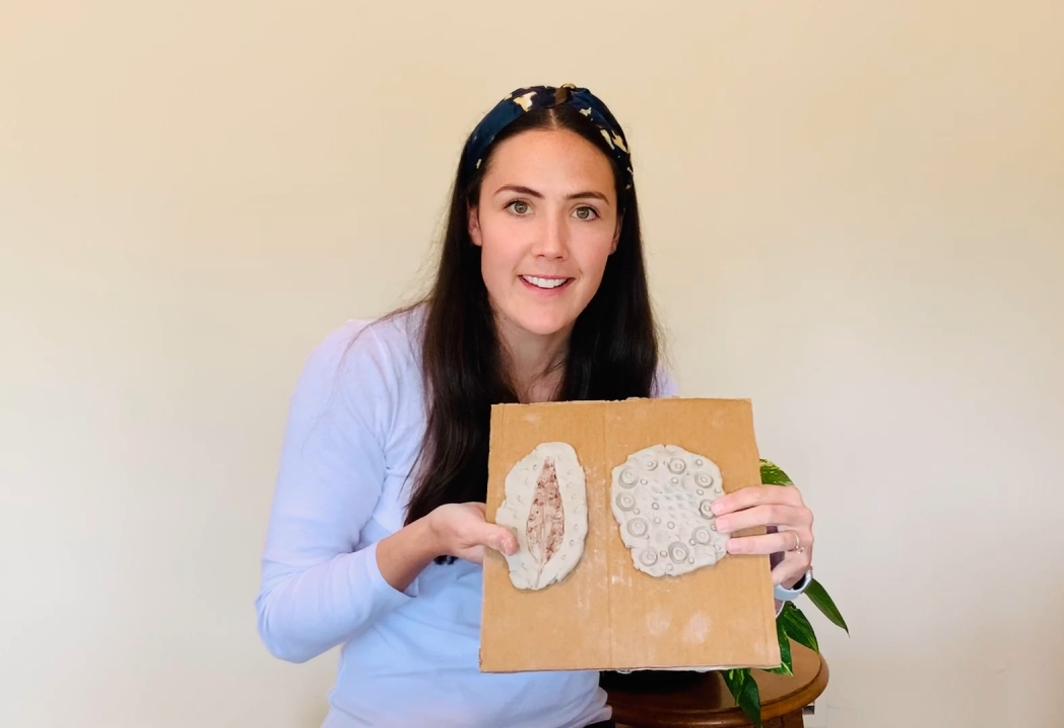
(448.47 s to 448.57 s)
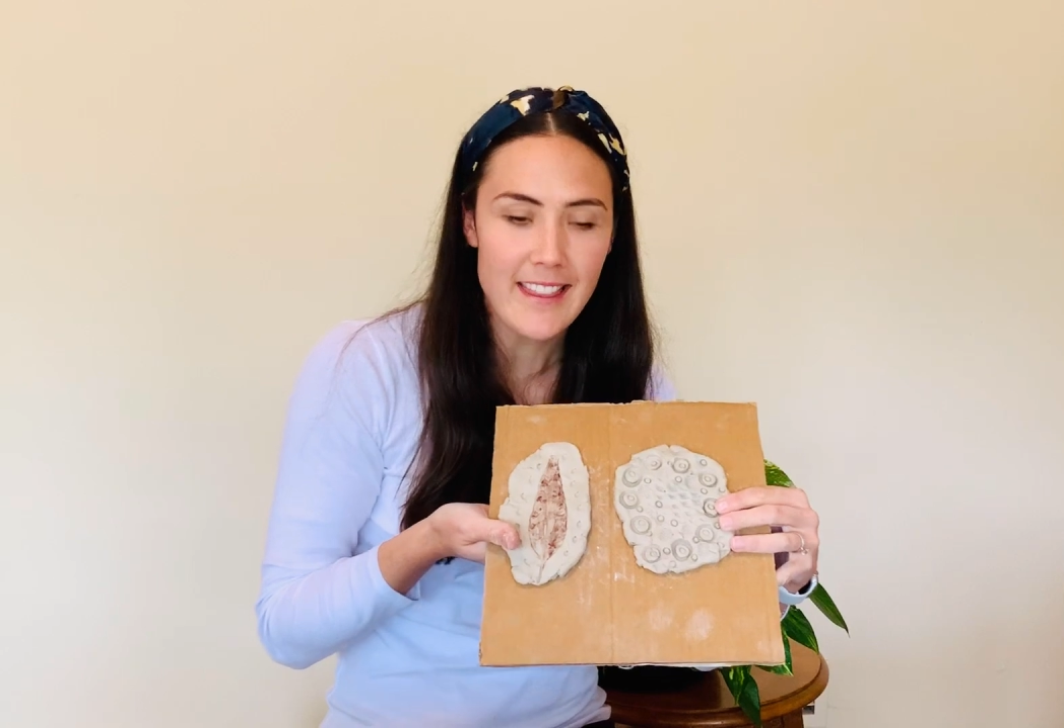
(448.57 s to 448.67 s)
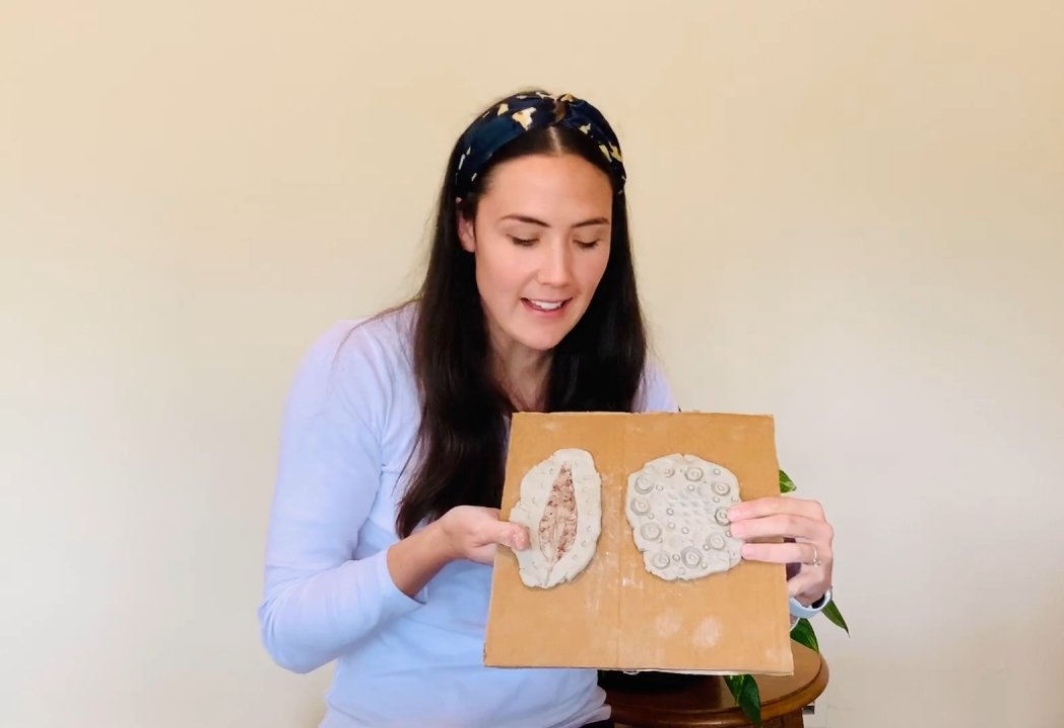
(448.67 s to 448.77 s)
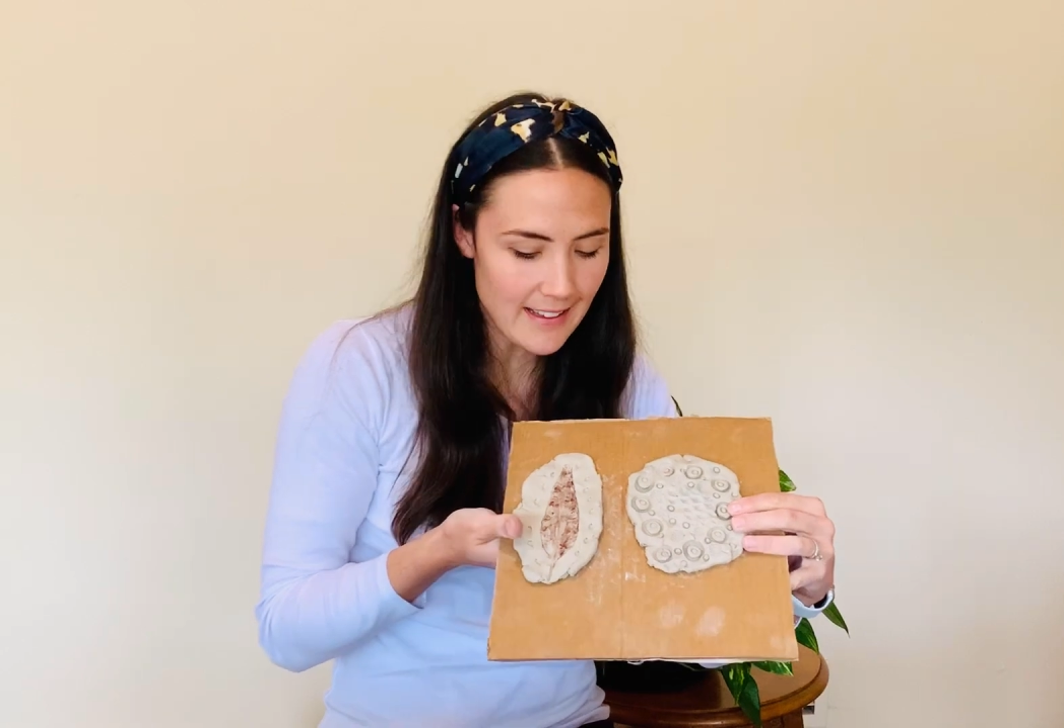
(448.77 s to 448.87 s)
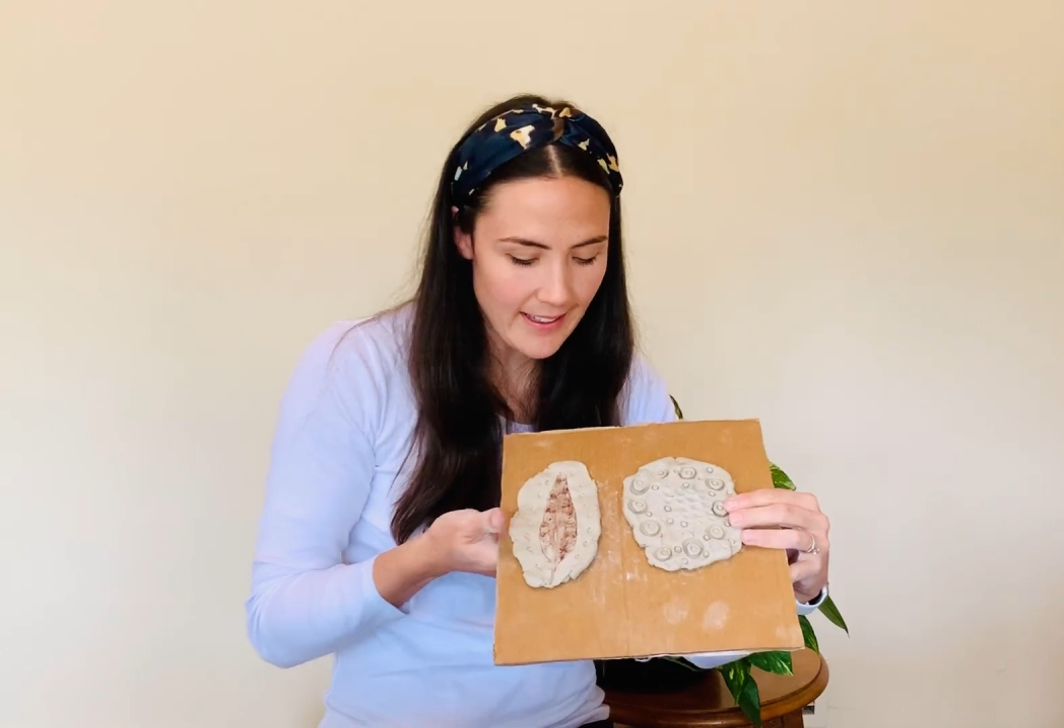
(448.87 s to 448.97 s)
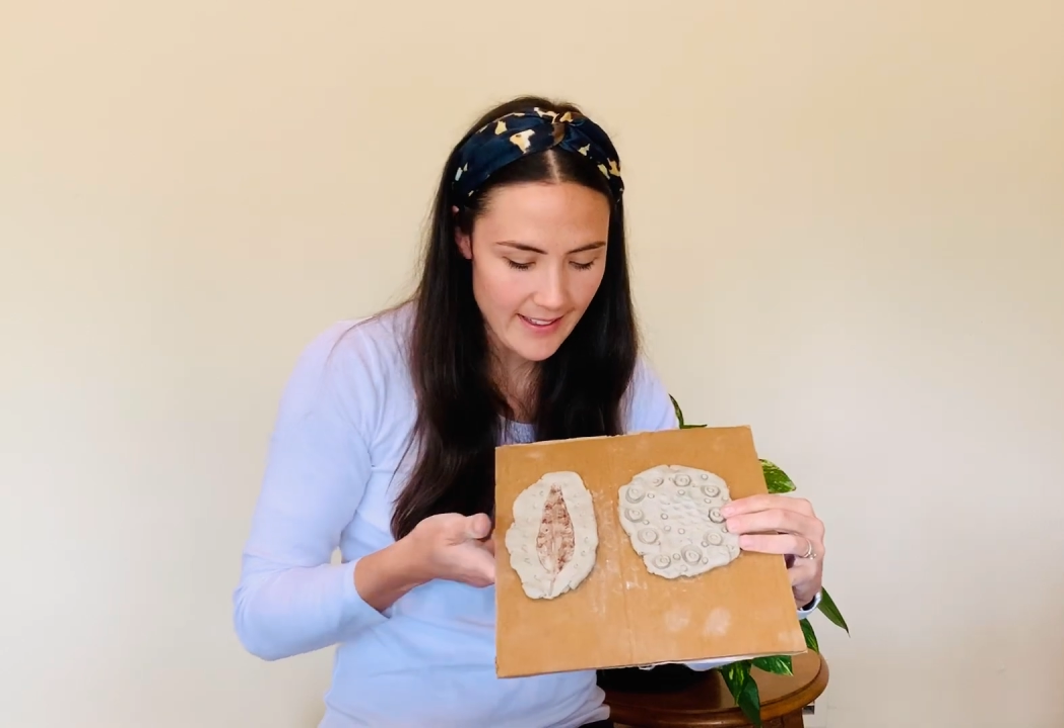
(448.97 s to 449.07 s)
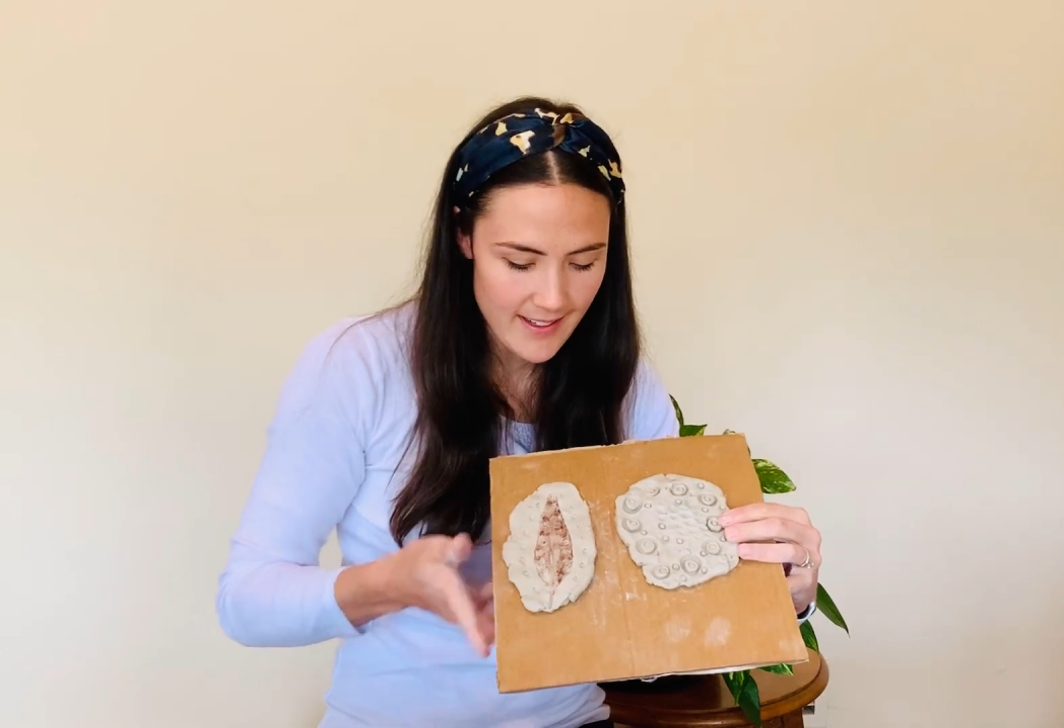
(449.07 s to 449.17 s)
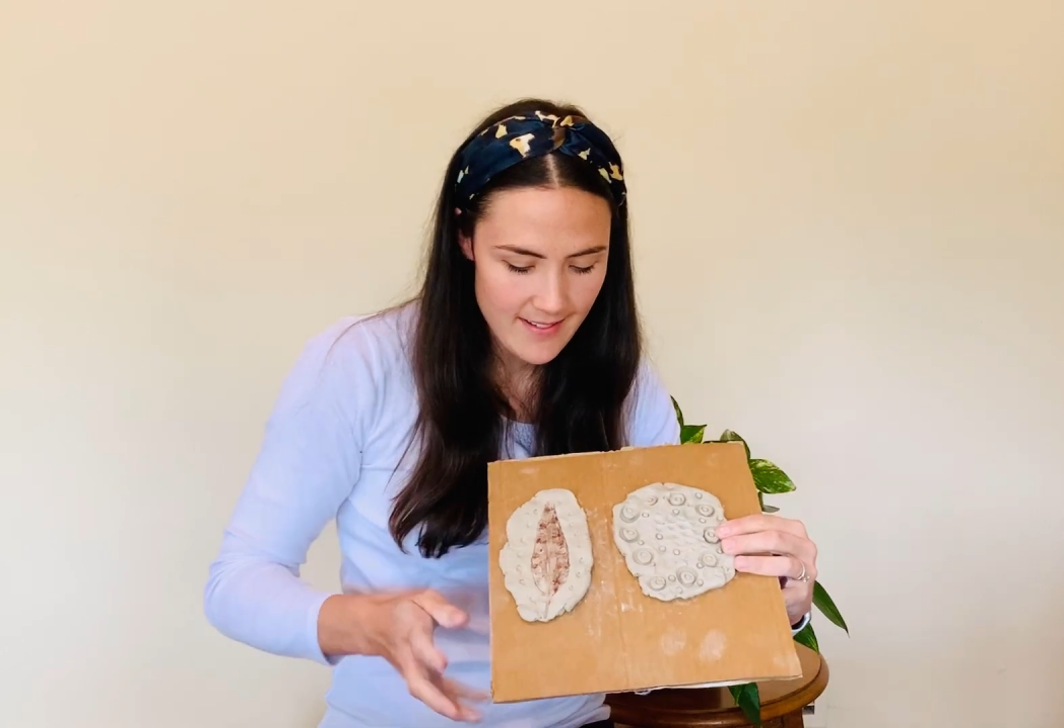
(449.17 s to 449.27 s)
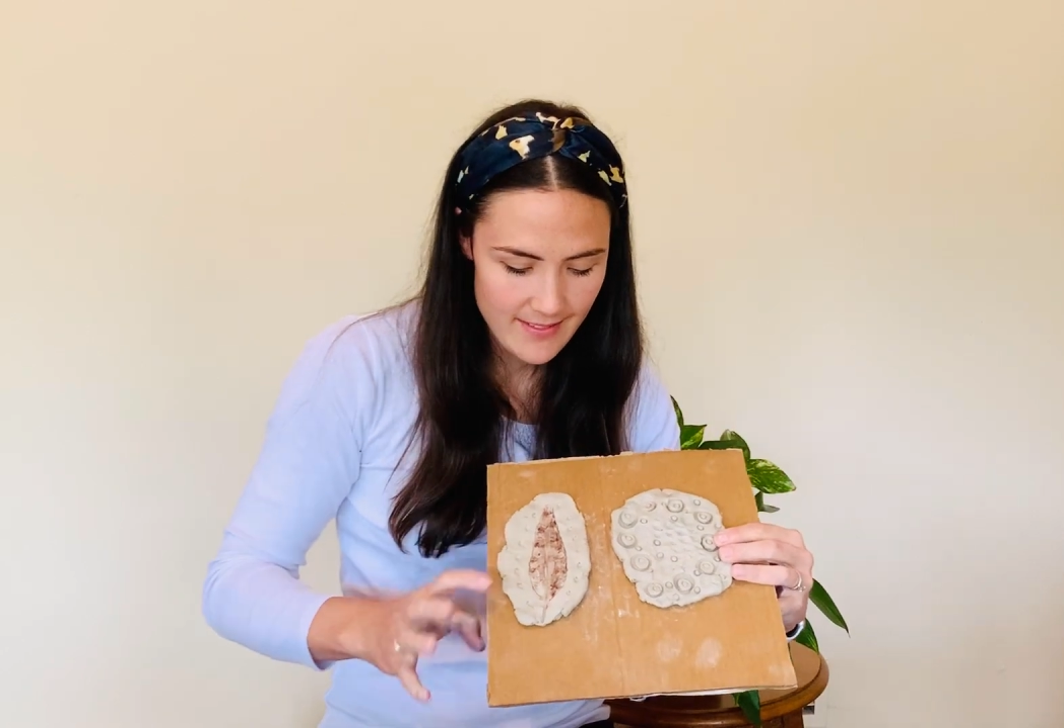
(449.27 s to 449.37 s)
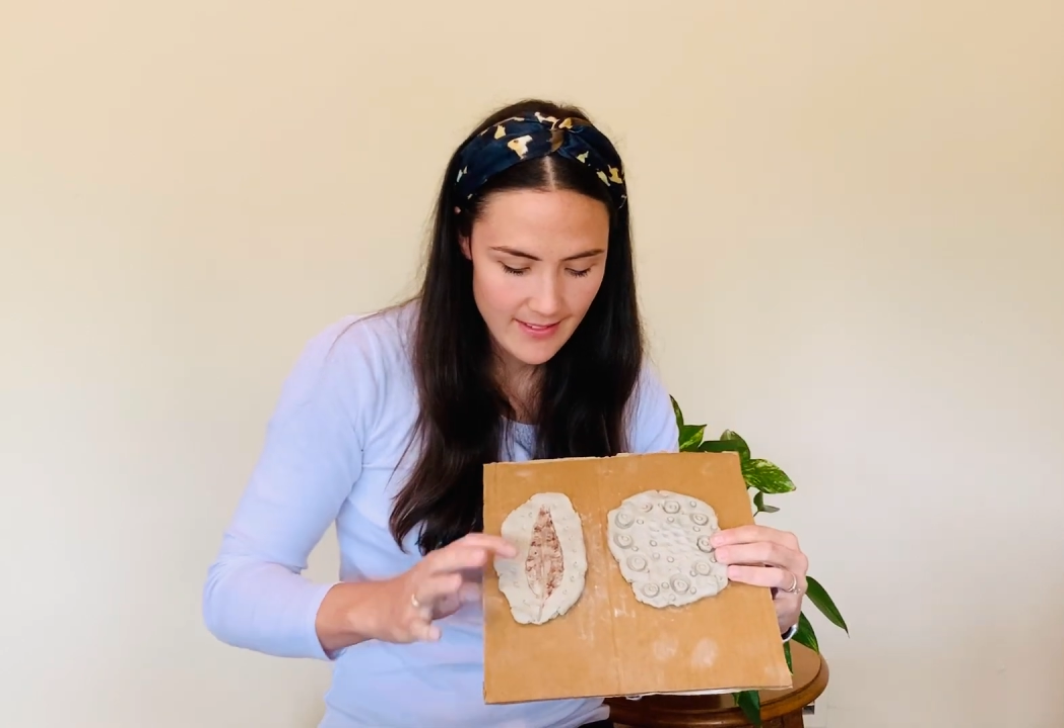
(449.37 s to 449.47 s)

the clay